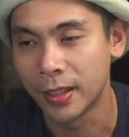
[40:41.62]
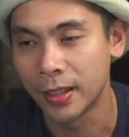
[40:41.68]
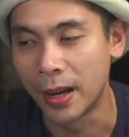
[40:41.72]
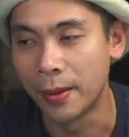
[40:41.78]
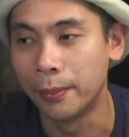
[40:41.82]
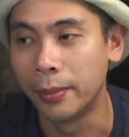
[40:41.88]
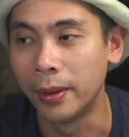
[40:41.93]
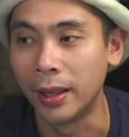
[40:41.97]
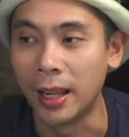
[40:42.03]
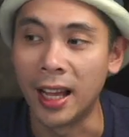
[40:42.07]

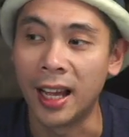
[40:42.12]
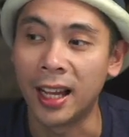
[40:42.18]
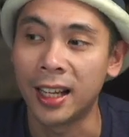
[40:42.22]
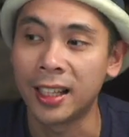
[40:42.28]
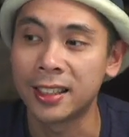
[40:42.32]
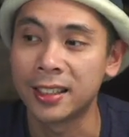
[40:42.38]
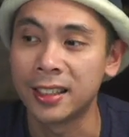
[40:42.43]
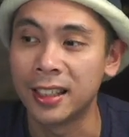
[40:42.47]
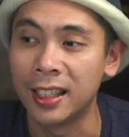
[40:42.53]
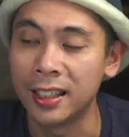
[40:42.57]
A
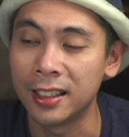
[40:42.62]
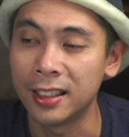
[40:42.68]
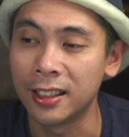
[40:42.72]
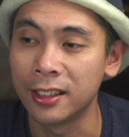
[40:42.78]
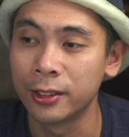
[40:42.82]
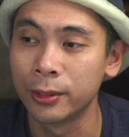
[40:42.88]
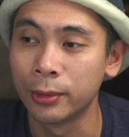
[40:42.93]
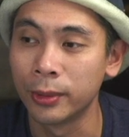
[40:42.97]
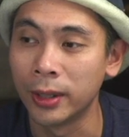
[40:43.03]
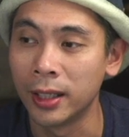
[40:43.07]
black set
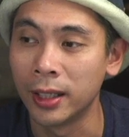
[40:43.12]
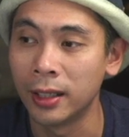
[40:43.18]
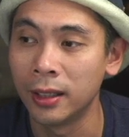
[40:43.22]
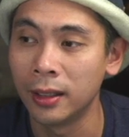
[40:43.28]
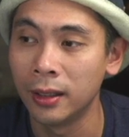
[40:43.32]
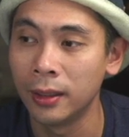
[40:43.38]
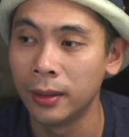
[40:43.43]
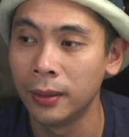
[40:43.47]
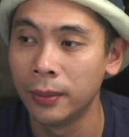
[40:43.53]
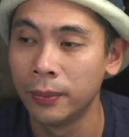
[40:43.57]
as
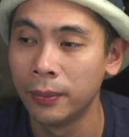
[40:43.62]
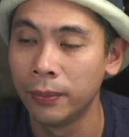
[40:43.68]
well.